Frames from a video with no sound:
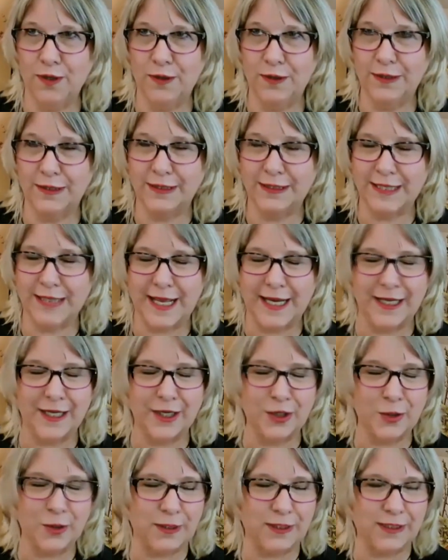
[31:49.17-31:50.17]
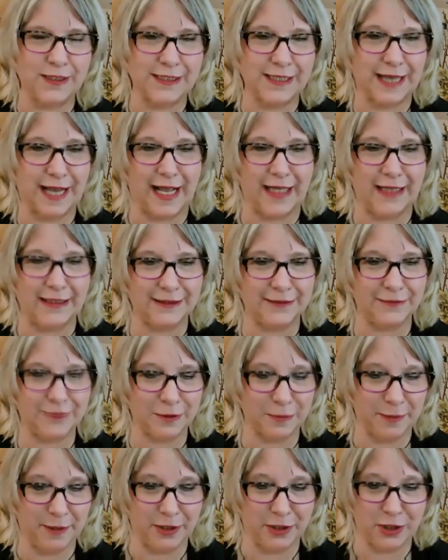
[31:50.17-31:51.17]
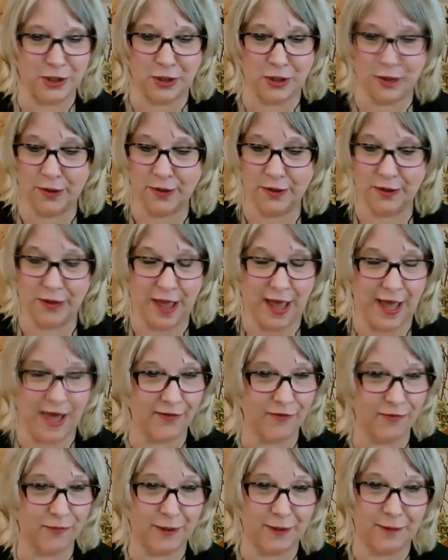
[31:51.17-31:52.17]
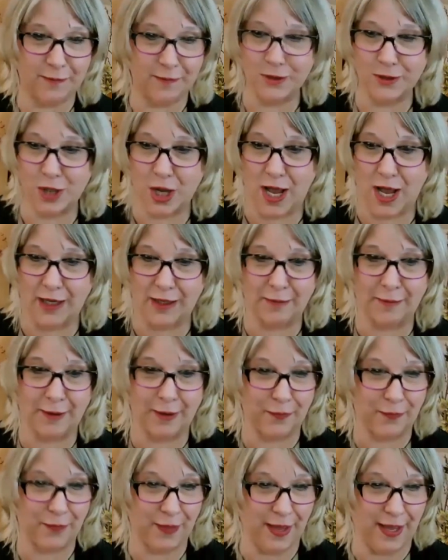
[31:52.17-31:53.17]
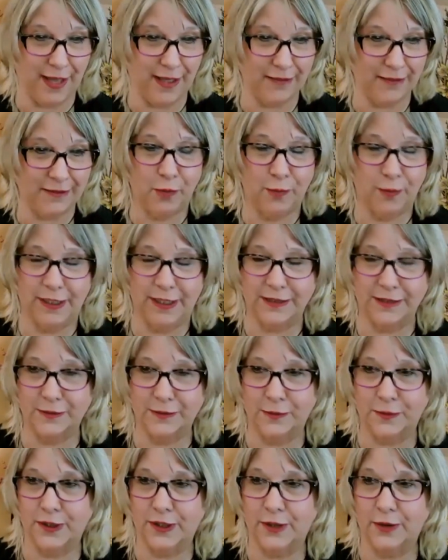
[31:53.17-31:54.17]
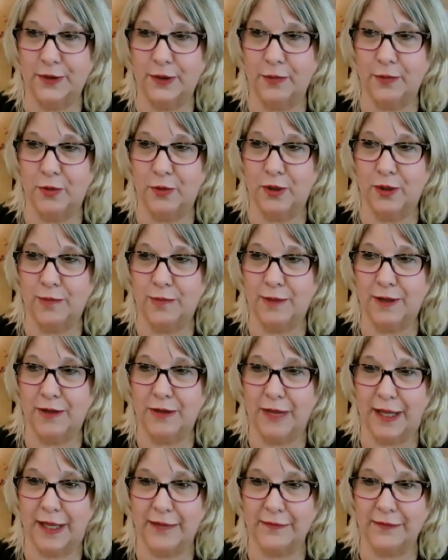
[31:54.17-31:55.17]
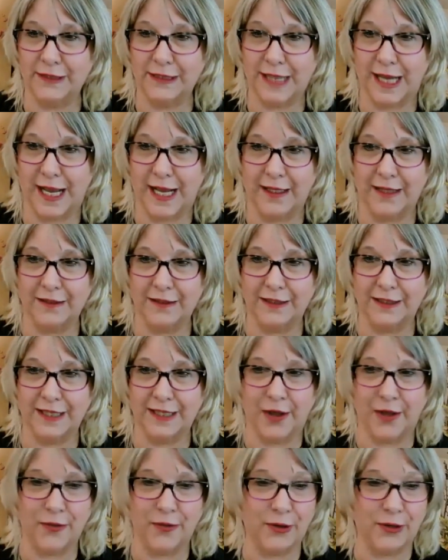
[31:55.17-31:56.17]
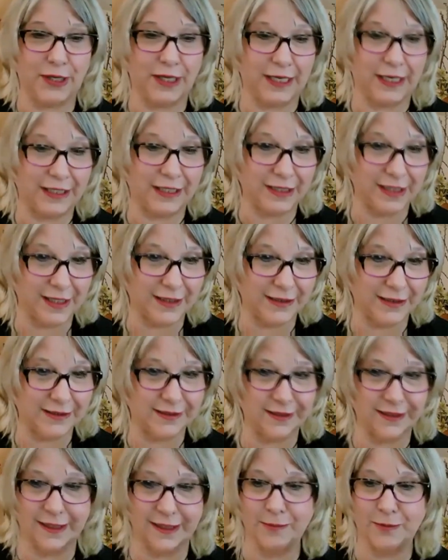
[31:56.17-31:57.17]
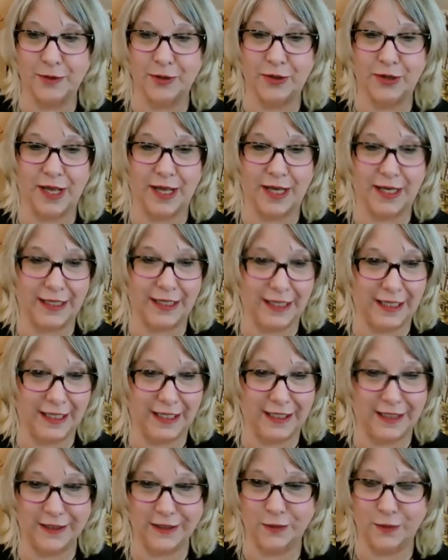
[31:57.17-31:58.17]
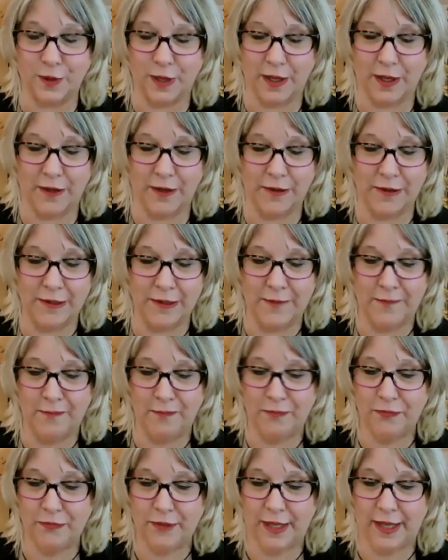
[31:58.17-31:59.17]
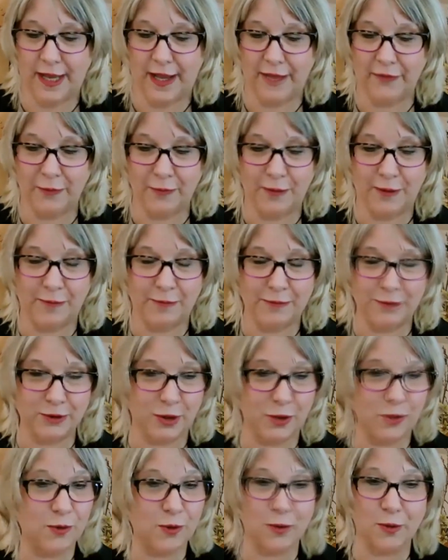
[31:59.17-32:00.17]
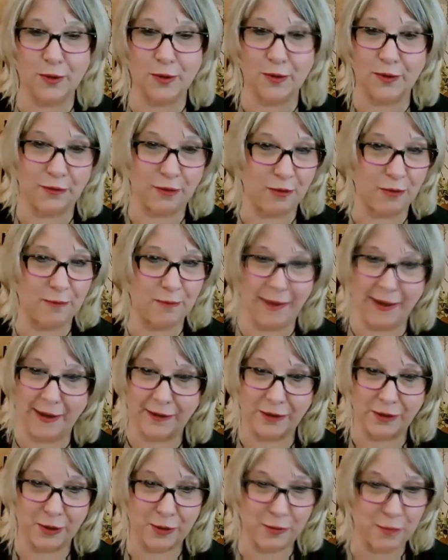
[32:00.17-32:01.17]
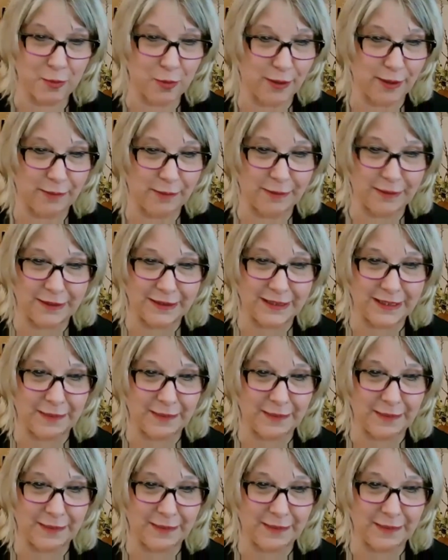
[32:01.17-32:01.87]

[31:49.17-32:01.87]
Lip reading: does that increase the odds of dementia? You hear a lot of people talk about that because we're hearing more about lifestyle, and now they're getting less sleep. They're not eating as well. Half the people don't go to their own medical appointments.